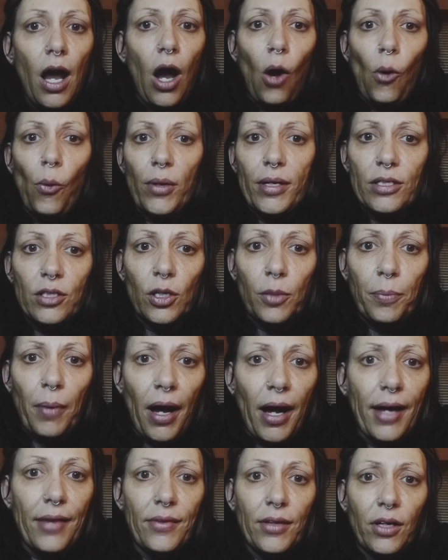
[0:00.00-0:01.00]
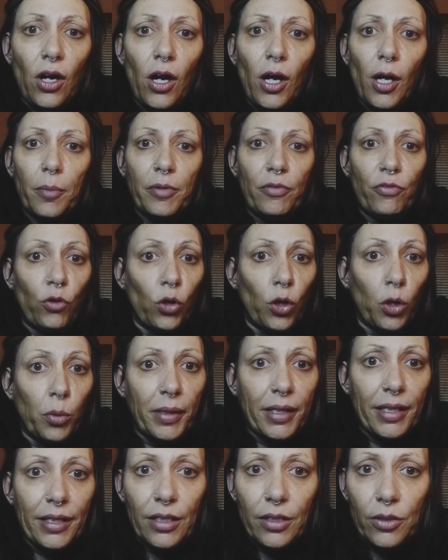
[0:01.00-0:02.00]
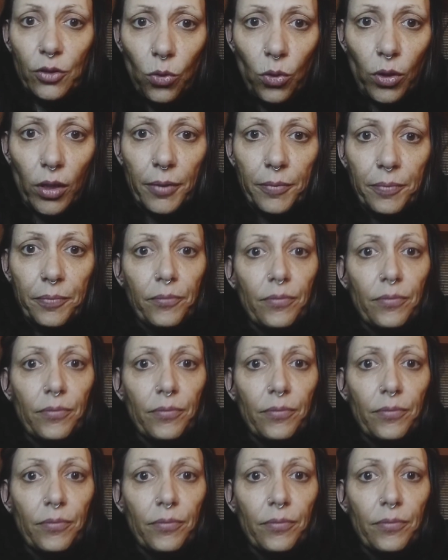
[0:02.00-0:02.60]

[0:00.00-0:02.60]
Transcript: Always look behind the car before opening the door.